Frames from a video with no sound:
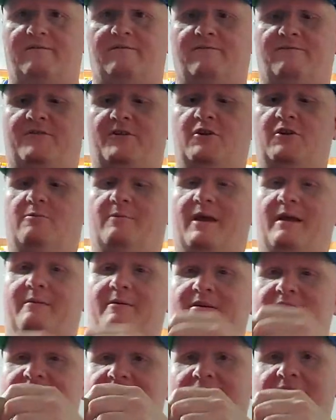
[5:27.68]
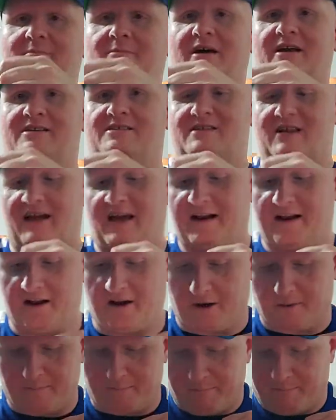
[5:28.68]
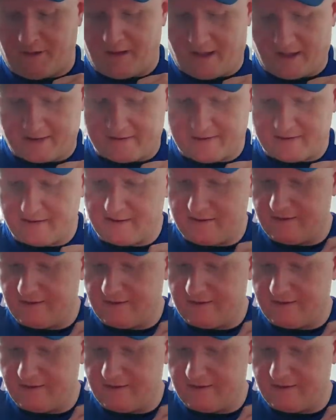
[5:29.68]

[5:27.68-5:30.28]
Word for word: view maybe side by side here, but